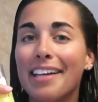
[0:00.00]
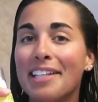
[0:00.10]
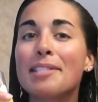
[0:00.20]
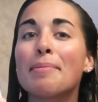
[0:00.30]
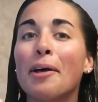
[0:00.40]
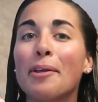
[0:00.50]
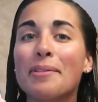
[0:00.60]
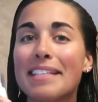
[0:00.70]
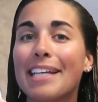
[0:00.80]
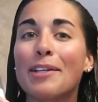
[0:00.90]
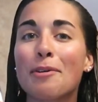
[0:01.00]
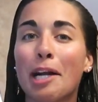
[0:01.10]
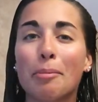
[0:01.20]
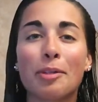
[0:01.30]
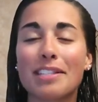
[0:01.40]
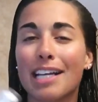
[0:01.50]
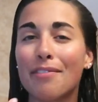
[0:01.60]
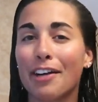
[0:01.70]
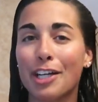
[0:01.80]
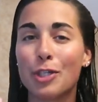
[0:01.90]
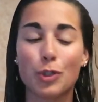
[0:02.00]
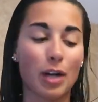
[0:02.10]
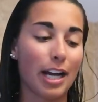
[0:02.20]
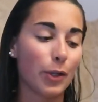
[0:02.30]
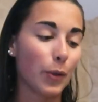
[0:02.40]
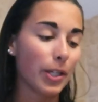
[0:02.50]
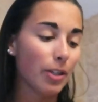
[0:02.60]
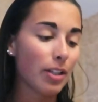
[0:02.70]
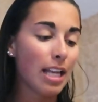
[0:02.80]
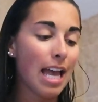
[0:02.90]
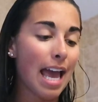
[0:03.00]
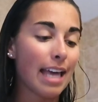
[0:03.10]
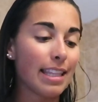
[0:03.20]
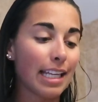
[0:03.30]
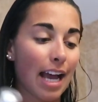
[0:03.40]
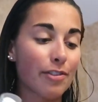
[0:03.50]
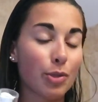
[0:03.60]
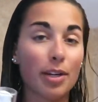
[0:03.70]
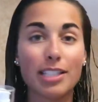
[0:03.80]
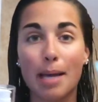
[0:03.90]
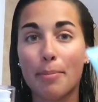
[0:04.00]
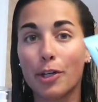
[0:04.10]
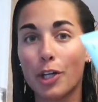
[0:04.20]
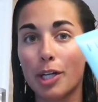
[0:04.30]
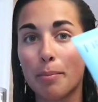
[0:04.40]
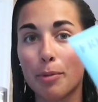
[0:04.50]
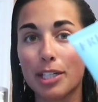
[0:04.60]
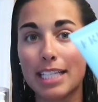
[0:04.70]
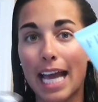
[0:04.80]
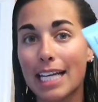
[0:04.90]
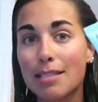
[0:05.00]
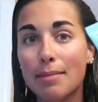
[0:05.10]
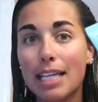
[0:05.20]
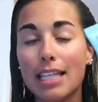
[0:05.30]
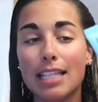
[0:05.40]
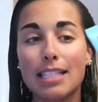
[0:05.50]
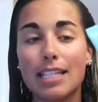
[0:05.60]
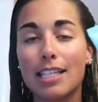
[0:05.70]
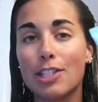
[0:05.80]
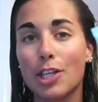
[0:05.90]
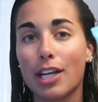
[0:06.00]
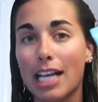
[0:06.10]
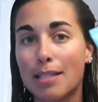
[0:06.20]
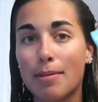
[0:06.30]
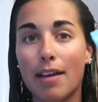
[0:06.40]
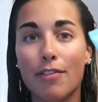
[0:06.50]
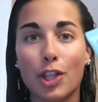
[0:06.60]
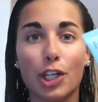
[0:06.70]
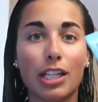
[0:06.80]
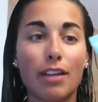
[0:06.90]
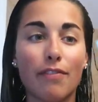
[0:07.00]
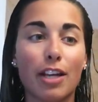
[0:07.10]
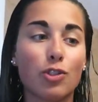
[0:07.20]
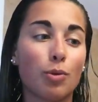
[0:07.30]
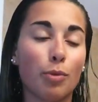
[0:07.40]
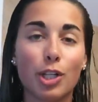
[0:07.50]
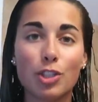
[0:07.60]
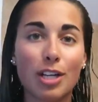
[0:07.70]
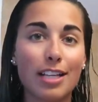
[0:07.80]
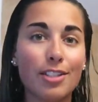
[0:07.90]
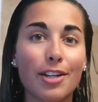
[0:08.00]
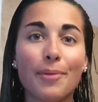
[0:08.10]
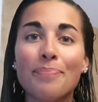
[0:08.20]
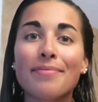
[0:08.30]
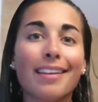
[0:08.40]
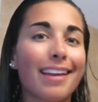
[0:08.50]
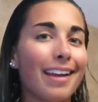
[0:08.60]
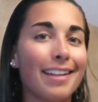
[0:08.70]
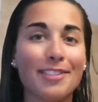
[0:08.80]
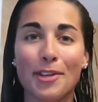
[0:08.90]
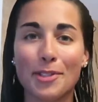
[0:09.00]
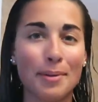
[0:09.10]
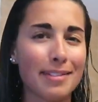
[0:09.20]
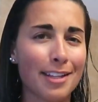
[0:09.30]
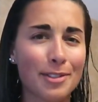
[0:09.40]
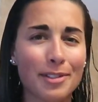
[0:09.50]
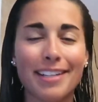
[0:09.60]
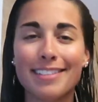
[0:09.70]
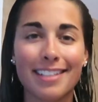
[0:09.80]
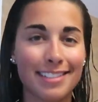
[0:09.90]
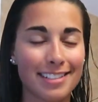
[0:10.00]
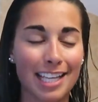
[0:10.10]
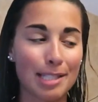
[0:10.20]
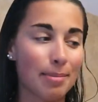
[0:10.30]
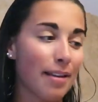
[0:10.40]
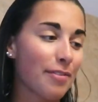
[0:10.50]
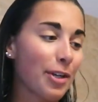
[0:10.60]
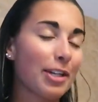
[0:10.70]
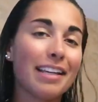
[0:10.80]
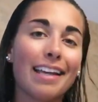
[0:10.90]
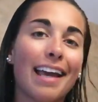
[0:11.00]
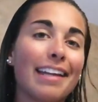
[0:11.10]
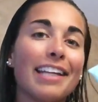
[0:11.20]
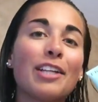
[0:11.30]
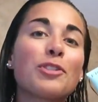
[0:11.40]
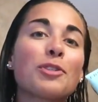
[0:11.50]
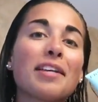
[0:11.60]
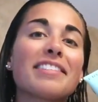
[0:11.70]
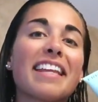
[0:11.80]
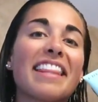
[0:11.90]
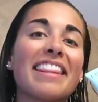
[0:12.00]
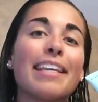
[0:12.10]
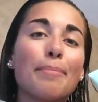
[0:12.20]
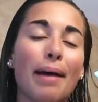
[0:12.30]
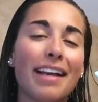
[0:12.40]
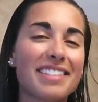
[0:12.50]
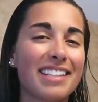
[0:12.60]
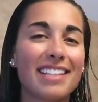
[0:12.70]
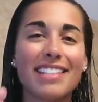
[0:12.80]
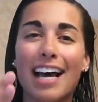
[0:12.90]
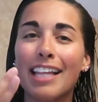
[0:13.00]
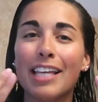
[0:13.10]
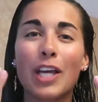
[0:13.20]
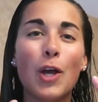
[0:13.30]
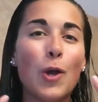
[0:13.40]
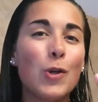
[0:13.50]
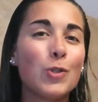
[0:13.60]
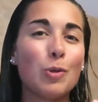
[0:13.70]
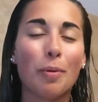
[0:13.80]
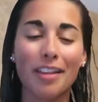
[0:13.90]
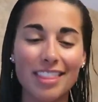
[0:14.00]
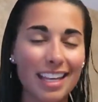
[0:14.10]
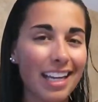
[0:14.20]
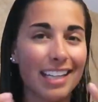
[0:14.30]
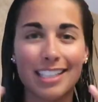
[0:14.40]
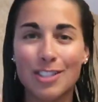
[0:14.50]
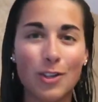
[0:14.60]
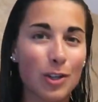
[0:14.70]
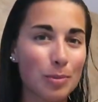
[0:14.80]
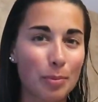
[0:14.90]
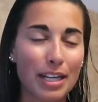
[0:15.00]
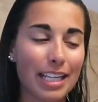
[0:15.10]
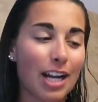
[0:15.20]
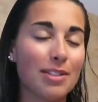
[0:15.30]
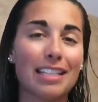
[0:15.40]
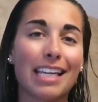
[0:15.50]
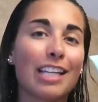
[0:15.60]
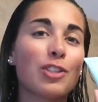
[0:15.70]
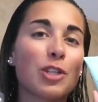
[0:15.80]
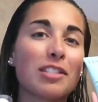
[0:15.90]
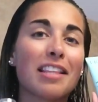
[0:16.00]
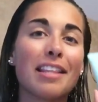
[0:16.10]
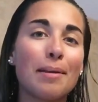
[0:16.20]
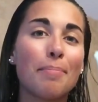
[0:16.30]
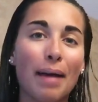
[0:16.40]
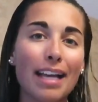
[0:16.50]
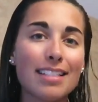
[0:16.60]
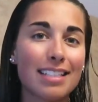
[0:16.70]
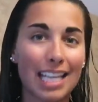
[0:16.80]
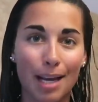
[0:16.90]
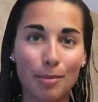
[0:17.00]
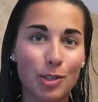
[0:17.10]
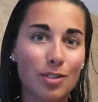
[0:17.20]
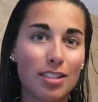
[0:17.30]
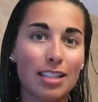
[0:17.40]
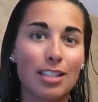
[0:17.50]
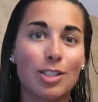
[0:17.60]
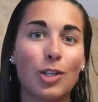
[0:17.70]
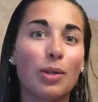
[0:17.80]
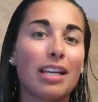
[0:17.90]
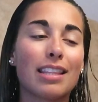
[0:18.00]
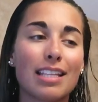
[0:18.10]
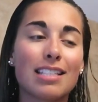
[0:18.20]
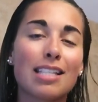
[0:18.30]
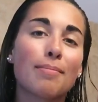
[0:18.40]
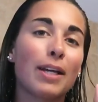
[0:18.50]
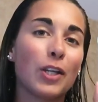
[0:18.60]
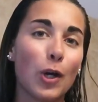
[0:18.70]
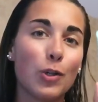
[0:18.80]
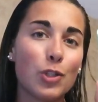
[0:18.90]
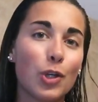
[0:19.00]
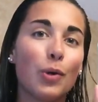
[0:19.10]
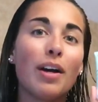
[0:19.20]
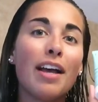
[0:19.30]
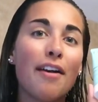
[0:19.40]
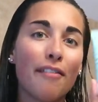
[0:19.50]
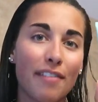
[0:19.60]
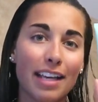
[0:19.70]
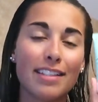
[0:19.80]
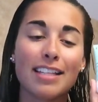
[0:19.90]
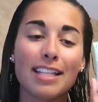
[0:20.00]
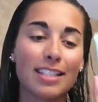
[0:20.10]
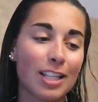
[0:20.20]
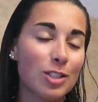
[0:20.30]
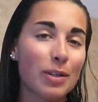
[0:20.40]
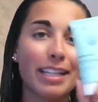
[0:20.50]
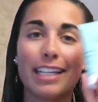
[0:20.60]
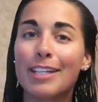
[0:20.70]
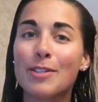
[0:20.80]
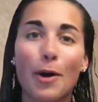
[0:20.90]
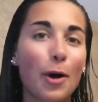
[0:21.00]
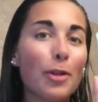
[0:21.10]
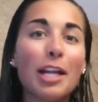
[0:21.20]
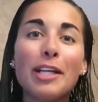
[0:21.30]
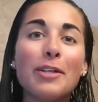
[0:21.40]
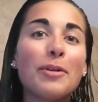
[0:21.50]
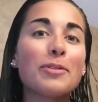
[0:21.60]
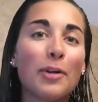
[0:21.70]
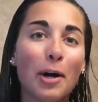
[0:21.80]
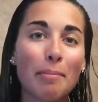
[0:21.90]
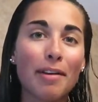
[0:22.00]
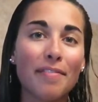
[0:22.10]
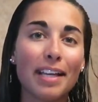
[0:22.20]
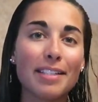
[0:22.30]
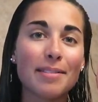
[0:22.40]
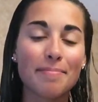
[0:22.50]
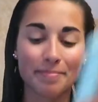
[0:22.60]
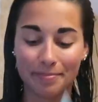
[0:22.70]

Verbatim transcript: It smells incredible. It's like a very dry oil. And then afterwards I put on Protect Me. This is their SPF 30 facial moisturizer. It's also sunscreen since it's SPF 30 and it is just the best. And it's not like super thick. It doesn't cause breakouts. Like it is just the best. Cameron uses this too. Like this is my go-to face sunscreen. It is all that I use on my face.